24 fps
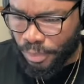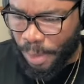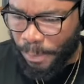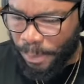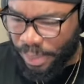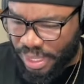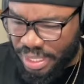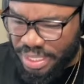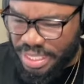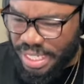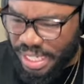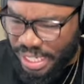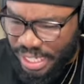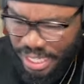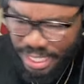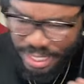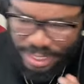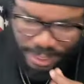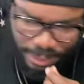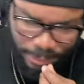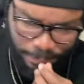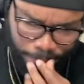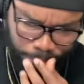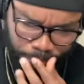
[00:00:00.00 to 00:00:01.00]
But listen to
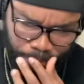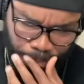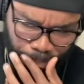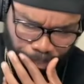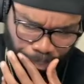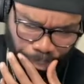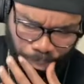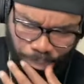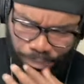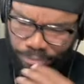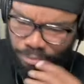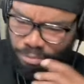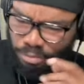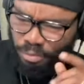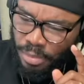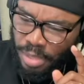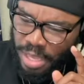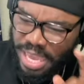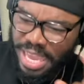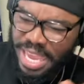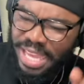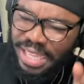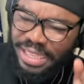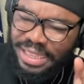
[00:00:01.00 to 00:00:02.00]
this.
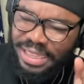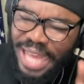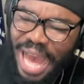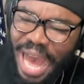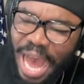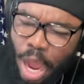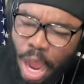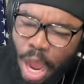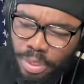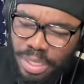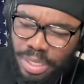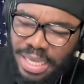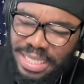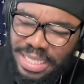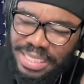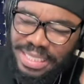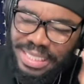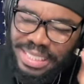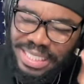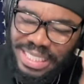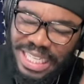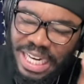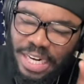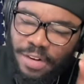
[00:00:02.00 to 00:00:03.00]
He allowed
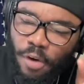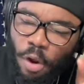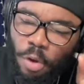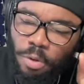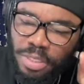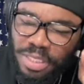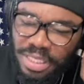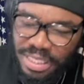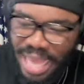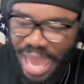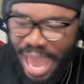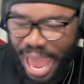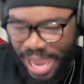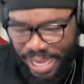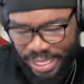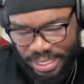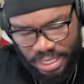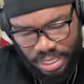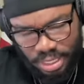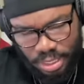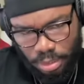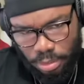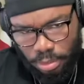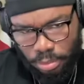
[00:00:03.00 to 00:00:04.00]
zero
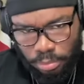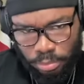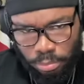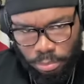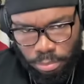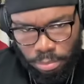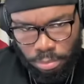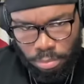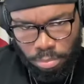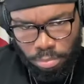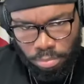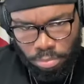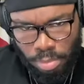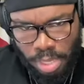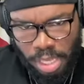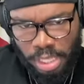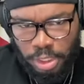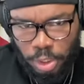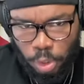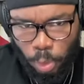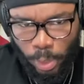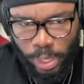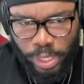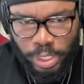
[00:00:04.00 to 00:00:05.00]
sacks
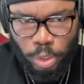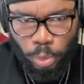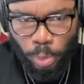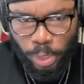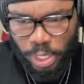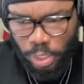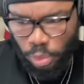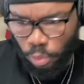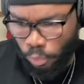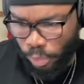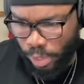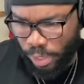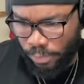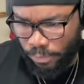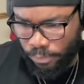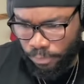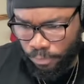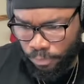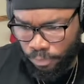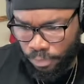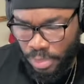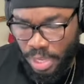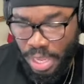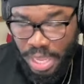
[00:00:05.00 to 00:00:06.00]
in 2023.
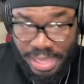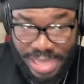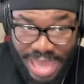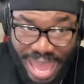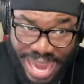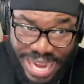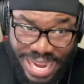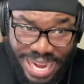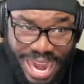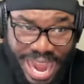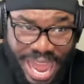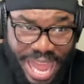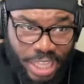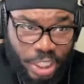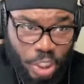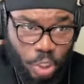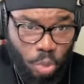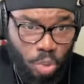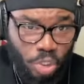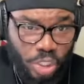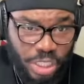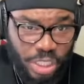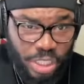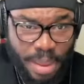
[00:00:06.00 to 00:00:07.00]
That
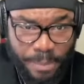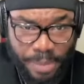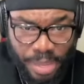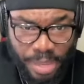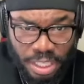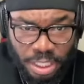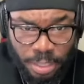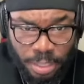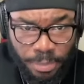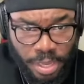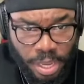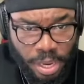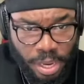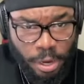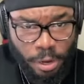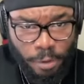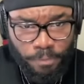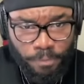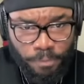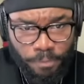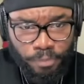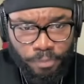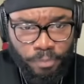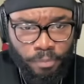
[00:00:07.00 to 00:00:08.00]
national championship
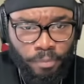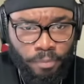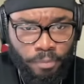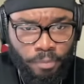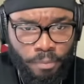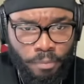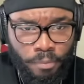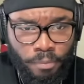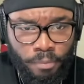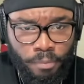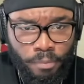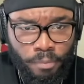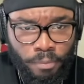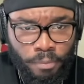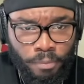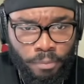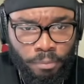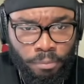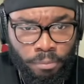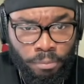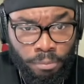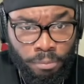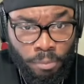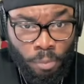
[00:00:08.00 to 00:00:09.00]
year,
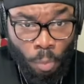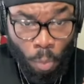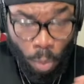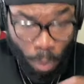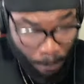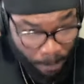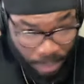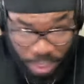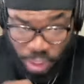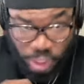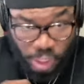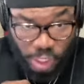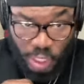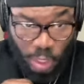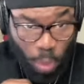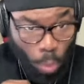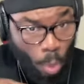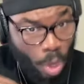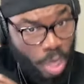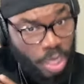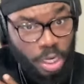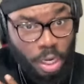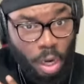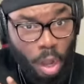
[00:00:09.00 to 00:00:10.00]
where
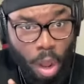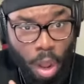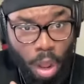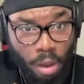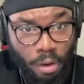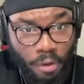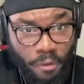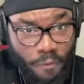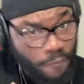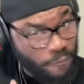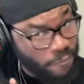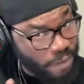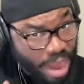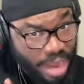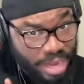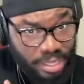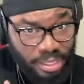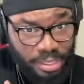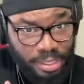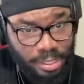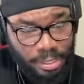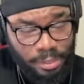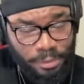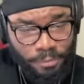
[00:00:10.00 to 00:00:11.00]
Michigan won it all,
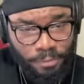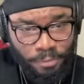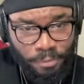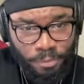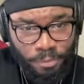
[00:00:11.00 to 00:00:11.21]
finally,